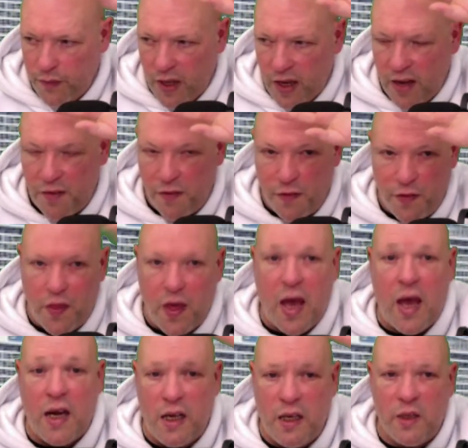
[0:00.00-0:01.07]
And
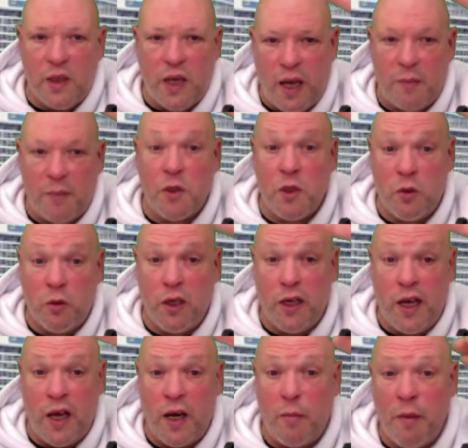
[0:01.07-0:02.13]
that is absolutely
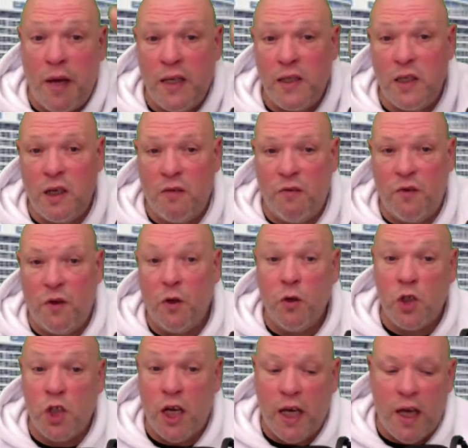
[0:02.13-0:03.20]
an amazing view.
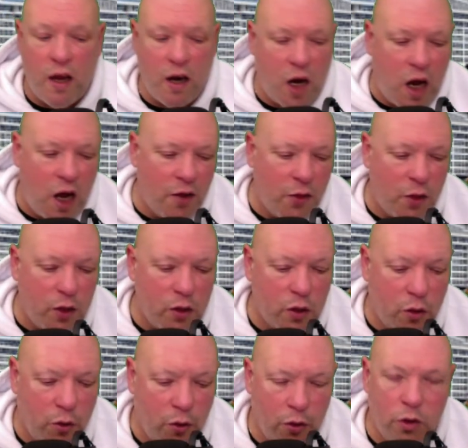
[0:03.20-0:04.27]
Check out Arthur's
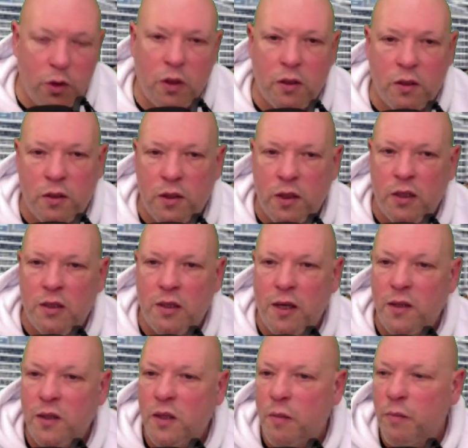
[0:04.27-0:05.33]
Cruises. He's
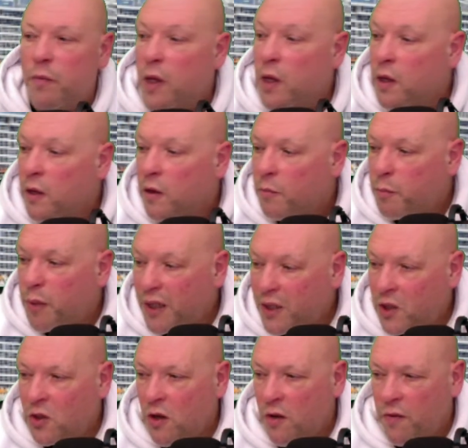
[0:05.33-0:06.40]
done some
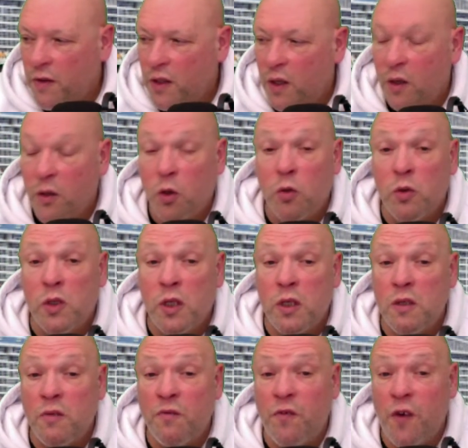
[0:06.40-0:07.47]
pictures of it there. You'll see
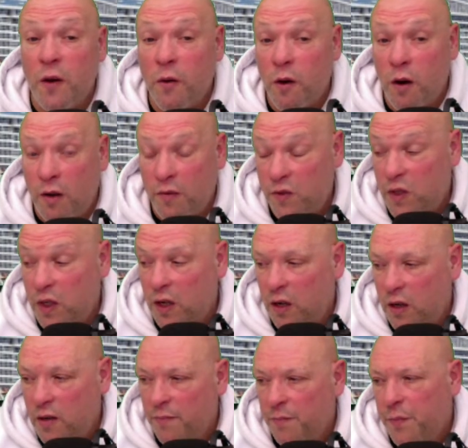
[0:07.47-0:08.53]
some photographs there
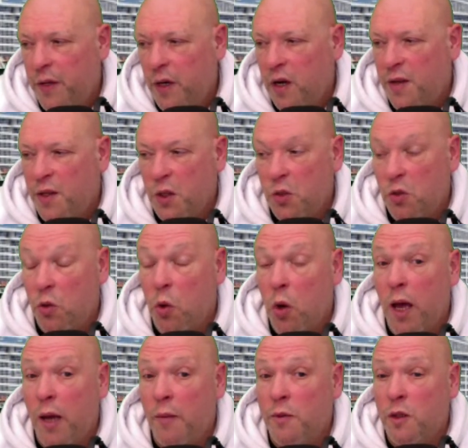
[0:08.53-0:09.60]
that Arthur took.
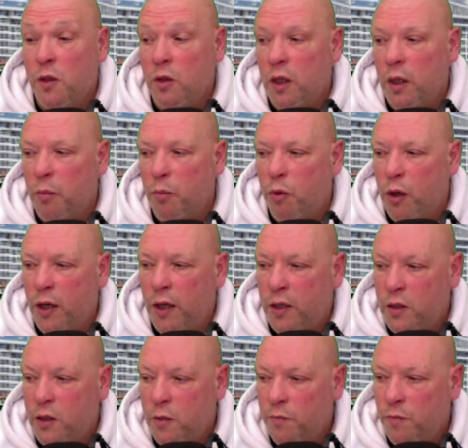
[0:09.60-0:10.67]
Absolutely
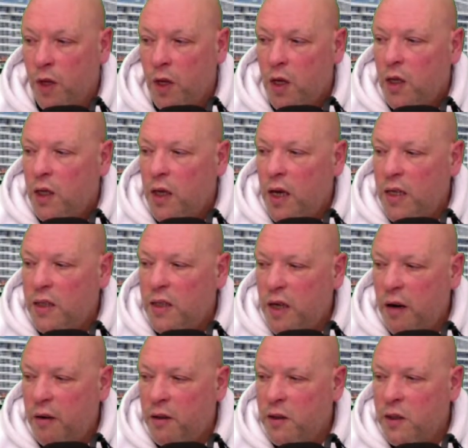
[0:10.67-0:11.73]
brilliant. Yes,
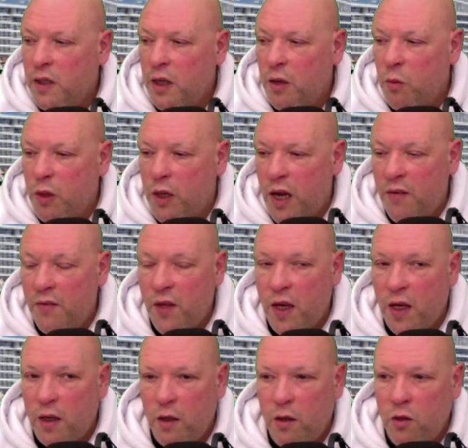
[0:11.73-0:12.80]
Darian said he would love
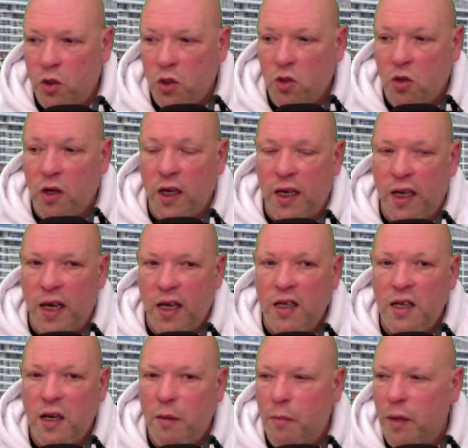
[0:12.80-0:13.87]
that. You just got to get
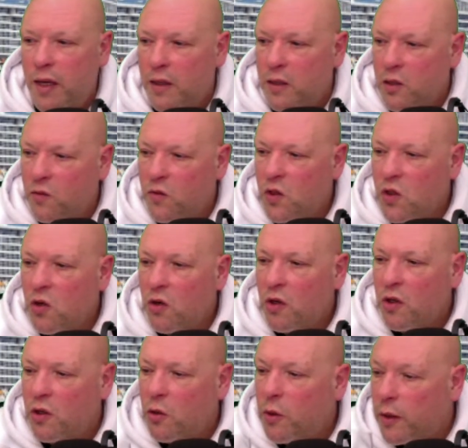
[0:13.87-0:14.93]
here, mate. You've just got to
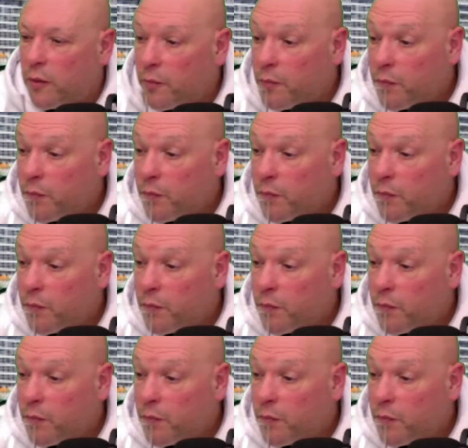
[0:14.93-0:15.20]
do it.